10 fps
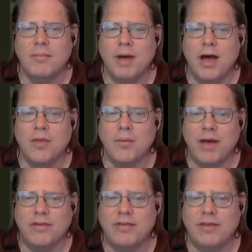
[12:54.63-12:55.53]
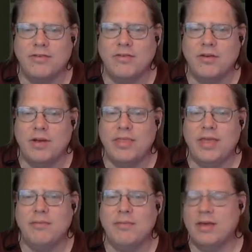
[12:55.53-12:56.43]
Otherwise, it doesn't do
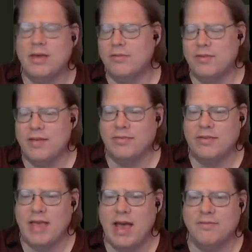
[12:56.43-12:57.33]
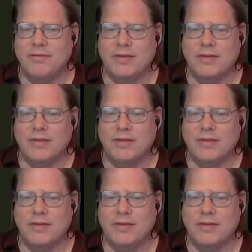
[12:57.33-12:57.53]
anything, because if it doesn't have,